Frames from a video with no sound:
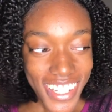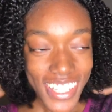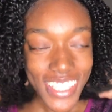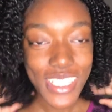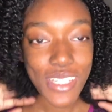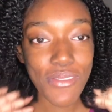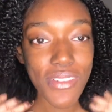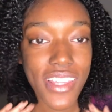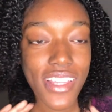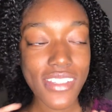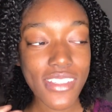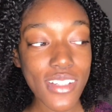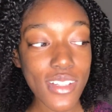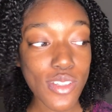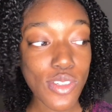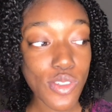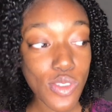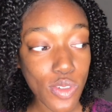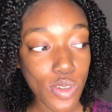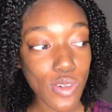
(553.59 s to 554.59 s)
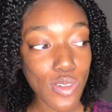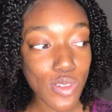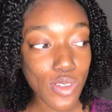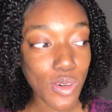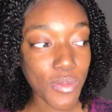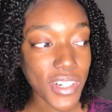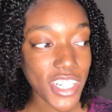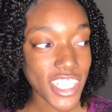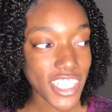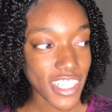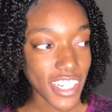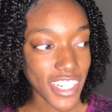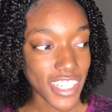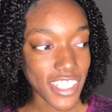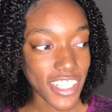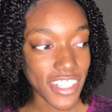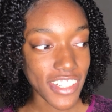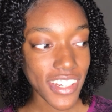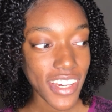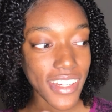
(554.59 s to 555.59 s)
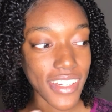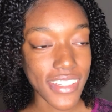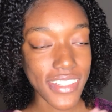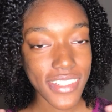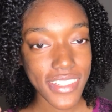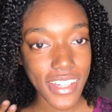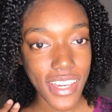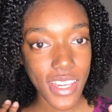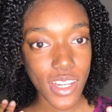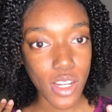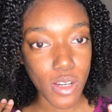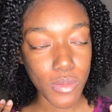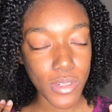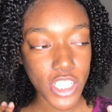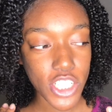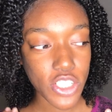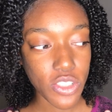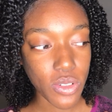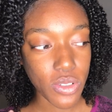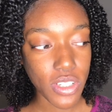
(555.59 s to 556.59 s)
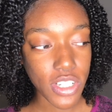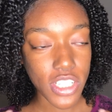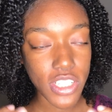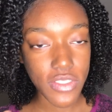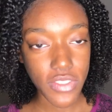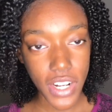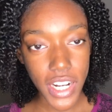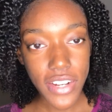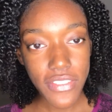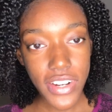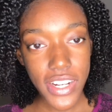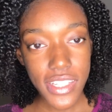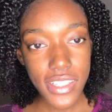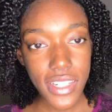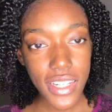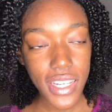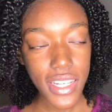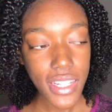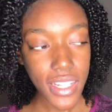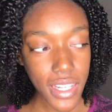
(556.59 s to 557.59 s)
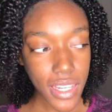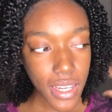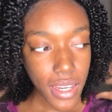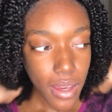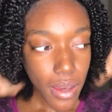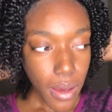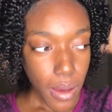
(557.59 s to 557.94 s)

To me this looks so, so much nicer. It's kind of sitting on my shoulders very, very slightly.